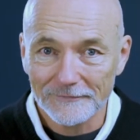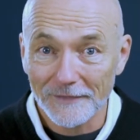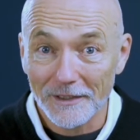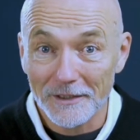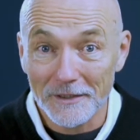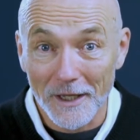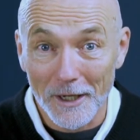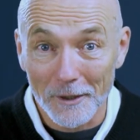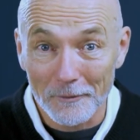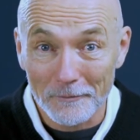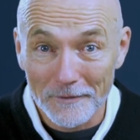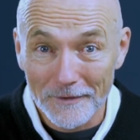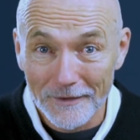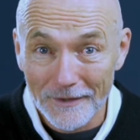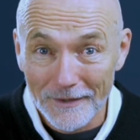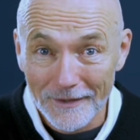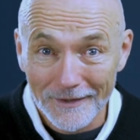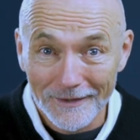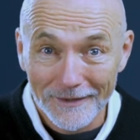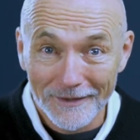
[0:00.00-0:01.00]
Now,
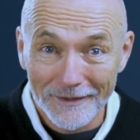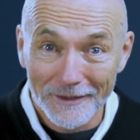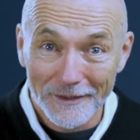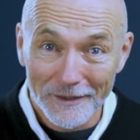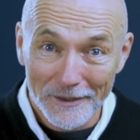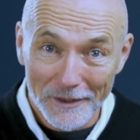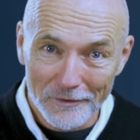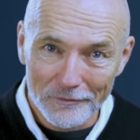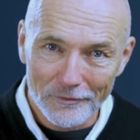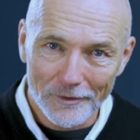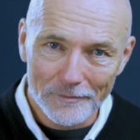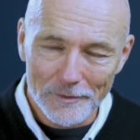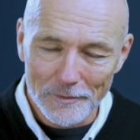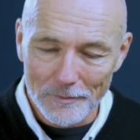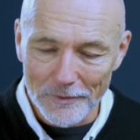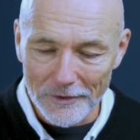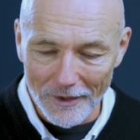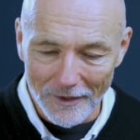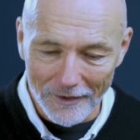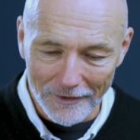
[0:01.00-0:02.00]
if I'm to
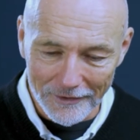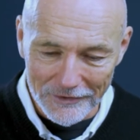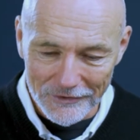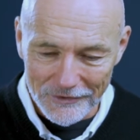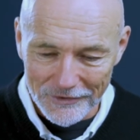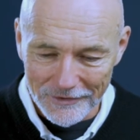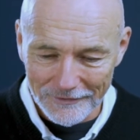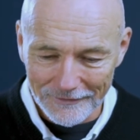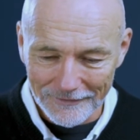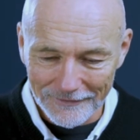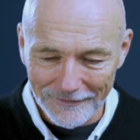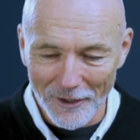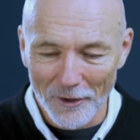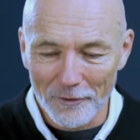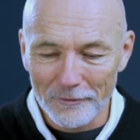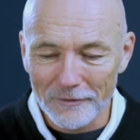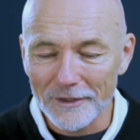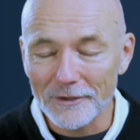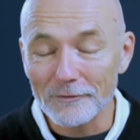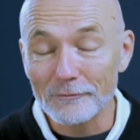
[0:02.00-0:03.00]
be honest,
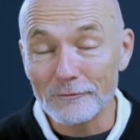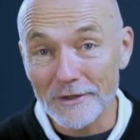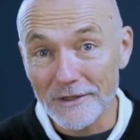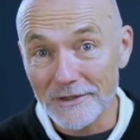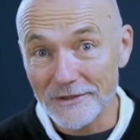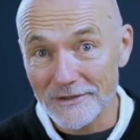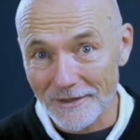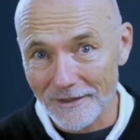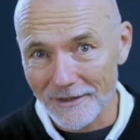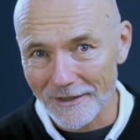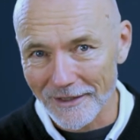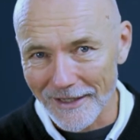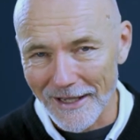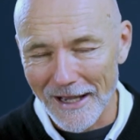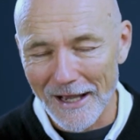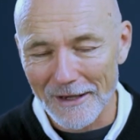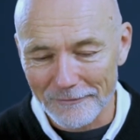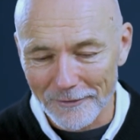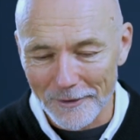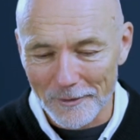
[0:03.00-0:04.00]
only recently
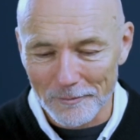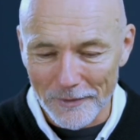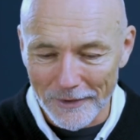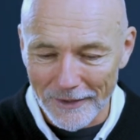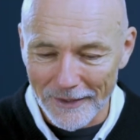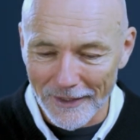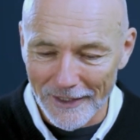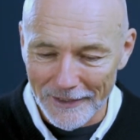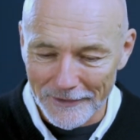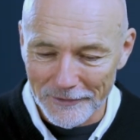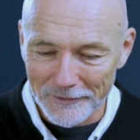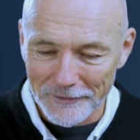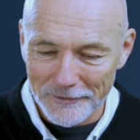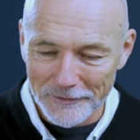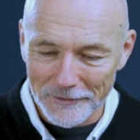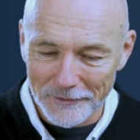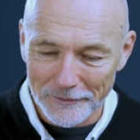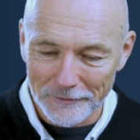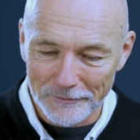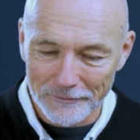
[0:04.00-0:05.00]
have I begun
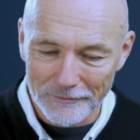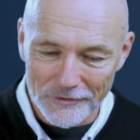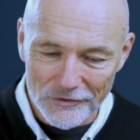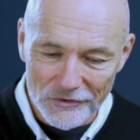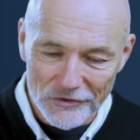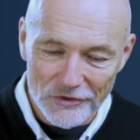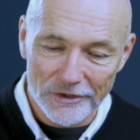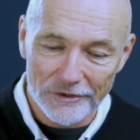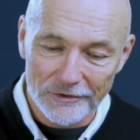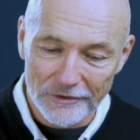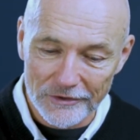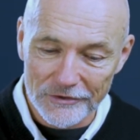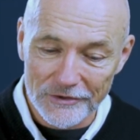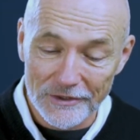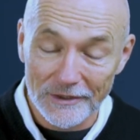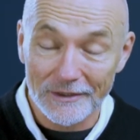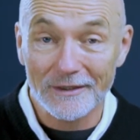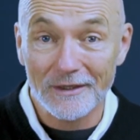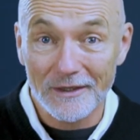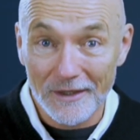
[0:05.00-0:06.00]
to
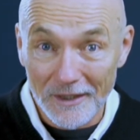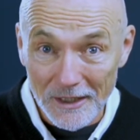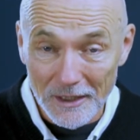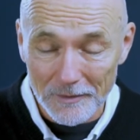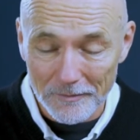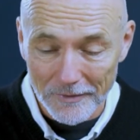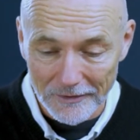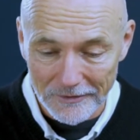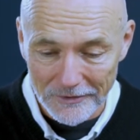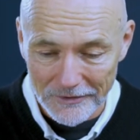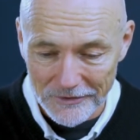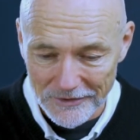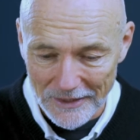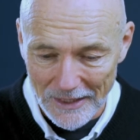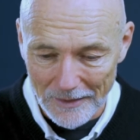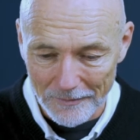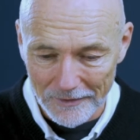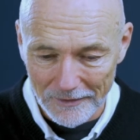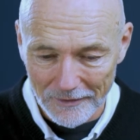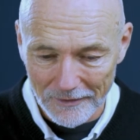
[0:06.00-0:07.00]
seriously think about the
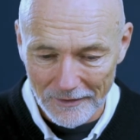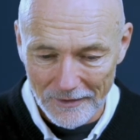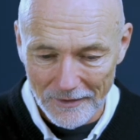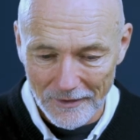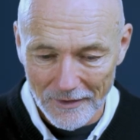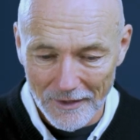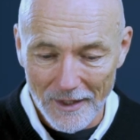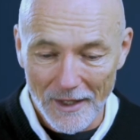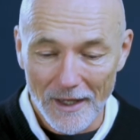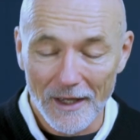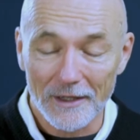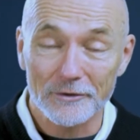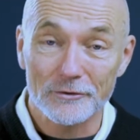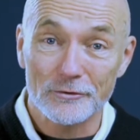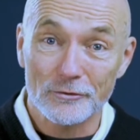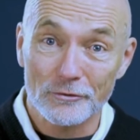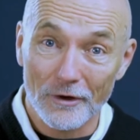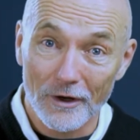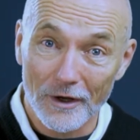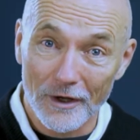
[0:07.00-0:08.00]
Sabbath and
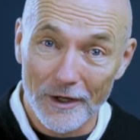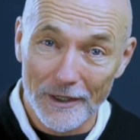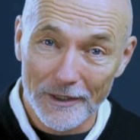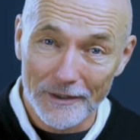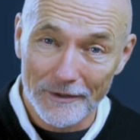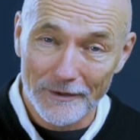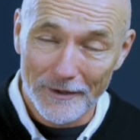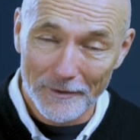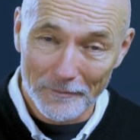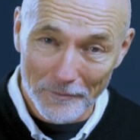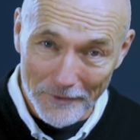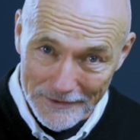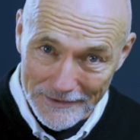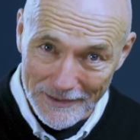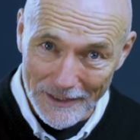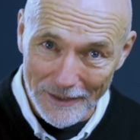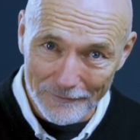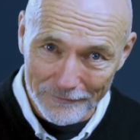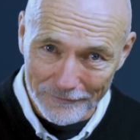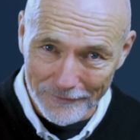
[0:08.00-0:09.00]
try,
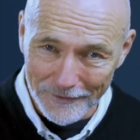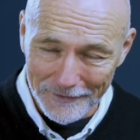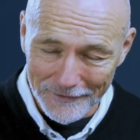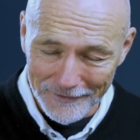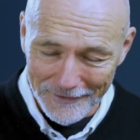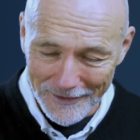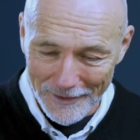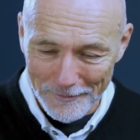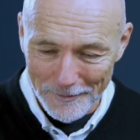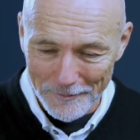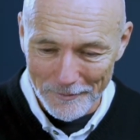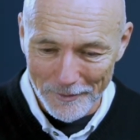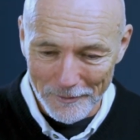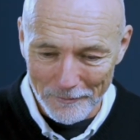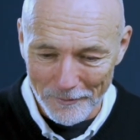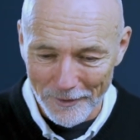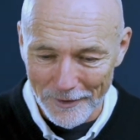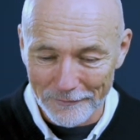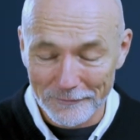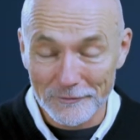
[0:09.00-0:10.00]
myself and Debbie, my
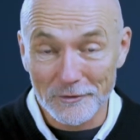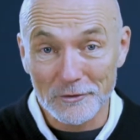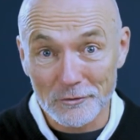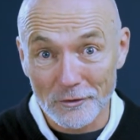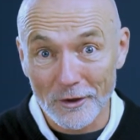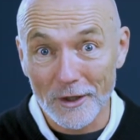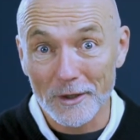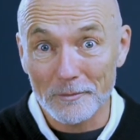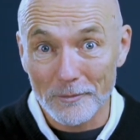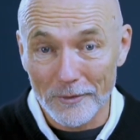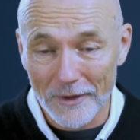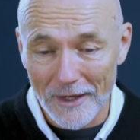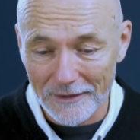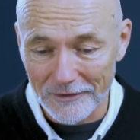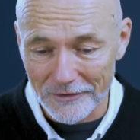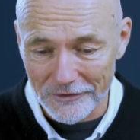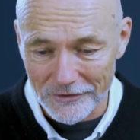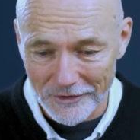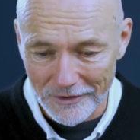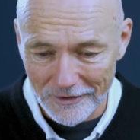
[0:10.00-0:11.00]
wife, to try and
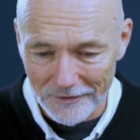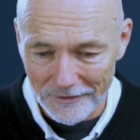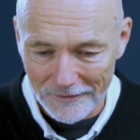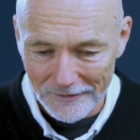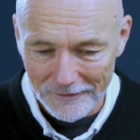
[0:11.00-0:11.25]
practice it.